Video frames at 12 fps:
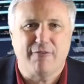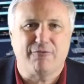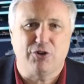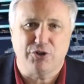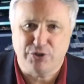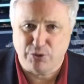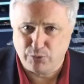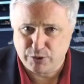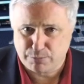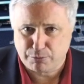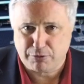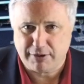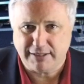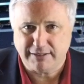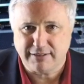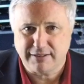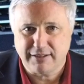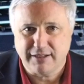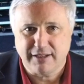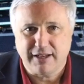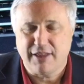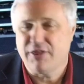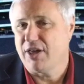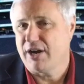First it was print,
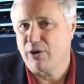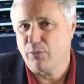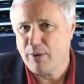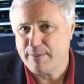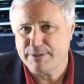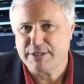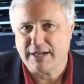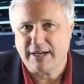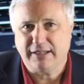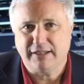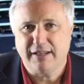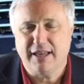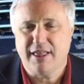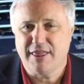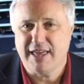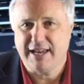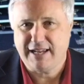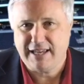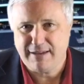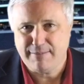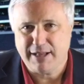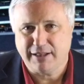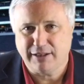then our website, then email